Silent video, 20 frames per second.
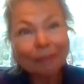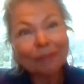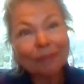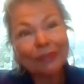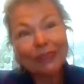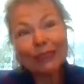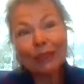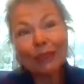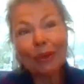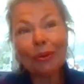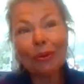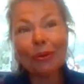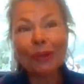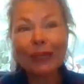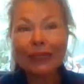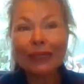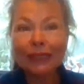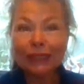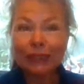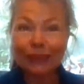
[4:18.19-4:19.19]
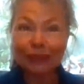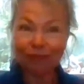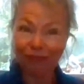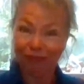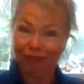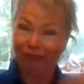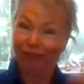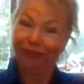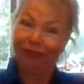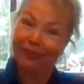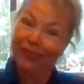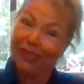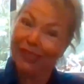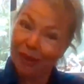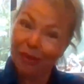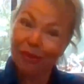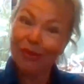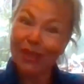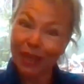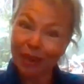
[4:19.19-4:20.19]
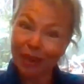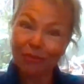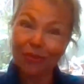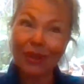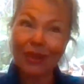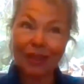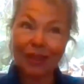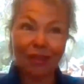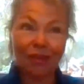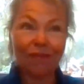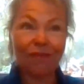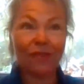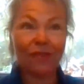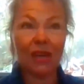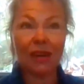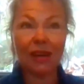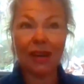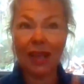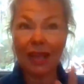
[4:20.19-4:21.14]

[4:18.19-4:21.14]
So, you know, get rid of the fear.